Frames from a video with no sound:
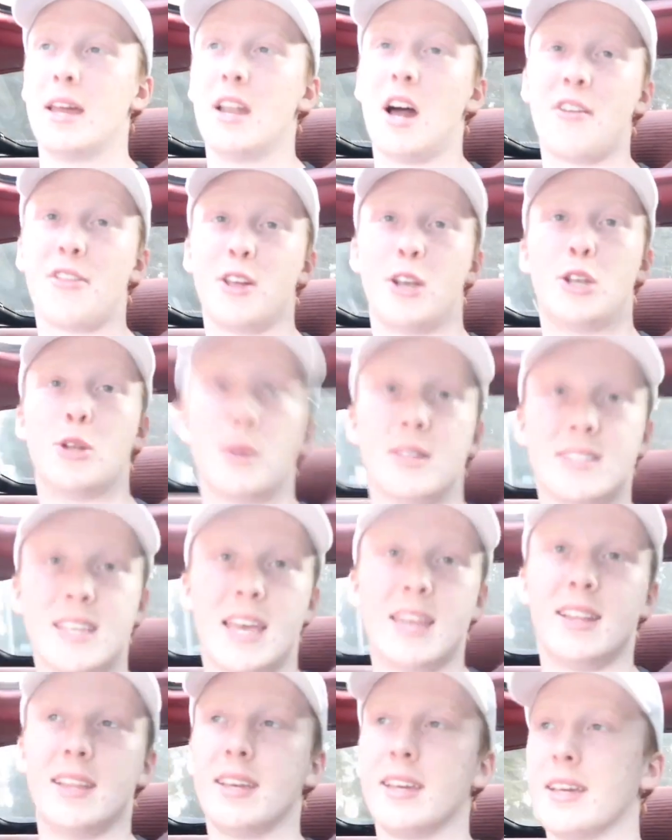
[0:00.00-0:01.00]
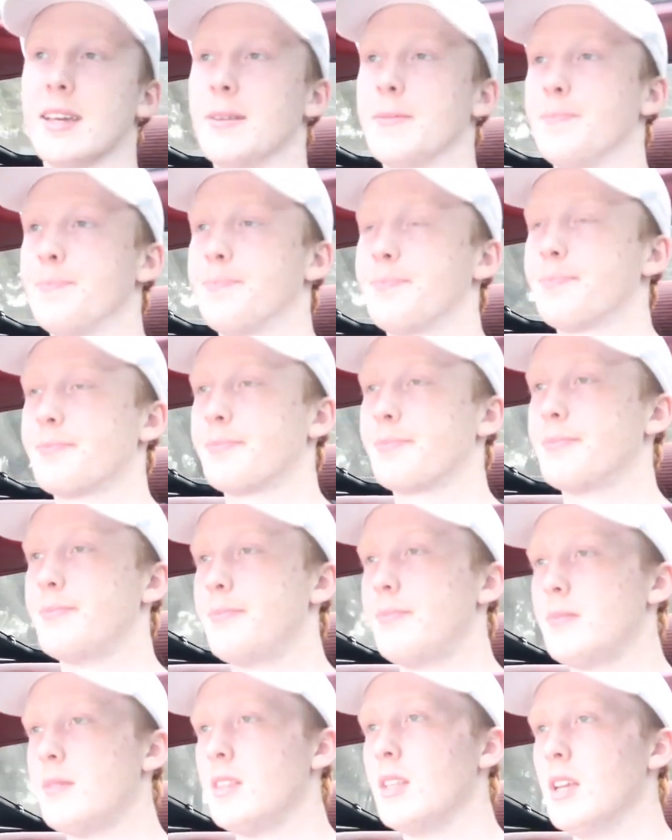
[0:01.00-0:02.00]
Nothing to do with dailying it.
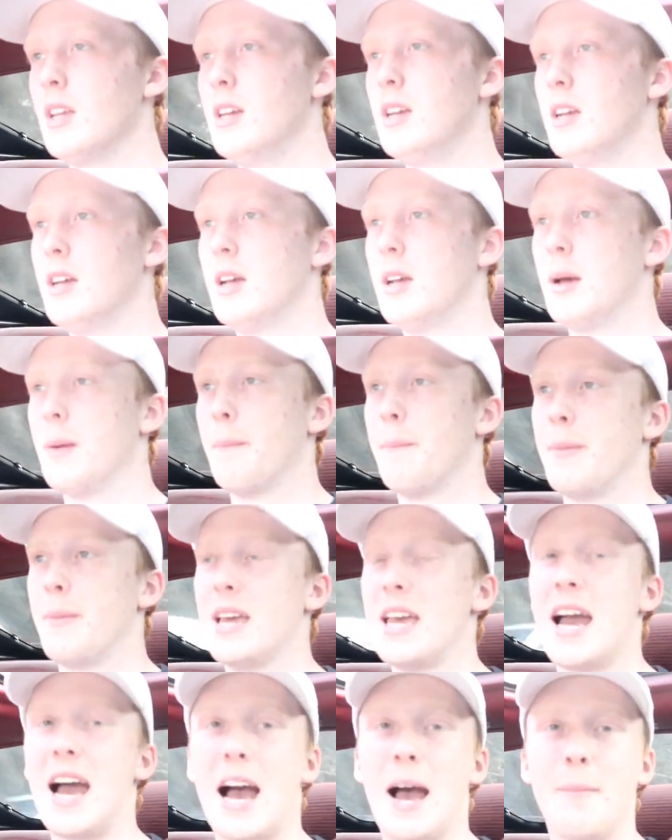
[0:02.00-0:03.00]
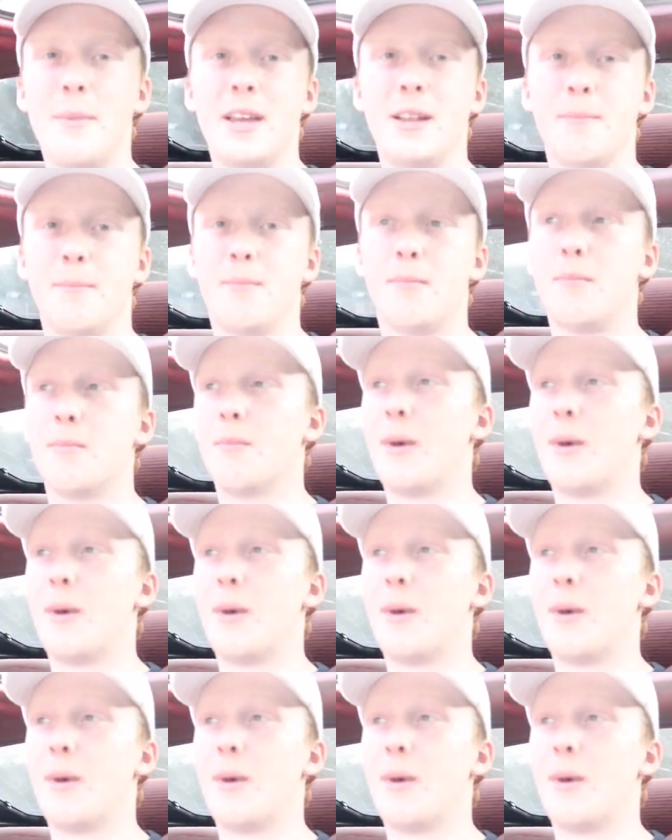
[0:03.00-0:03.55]
But yeah, I mean,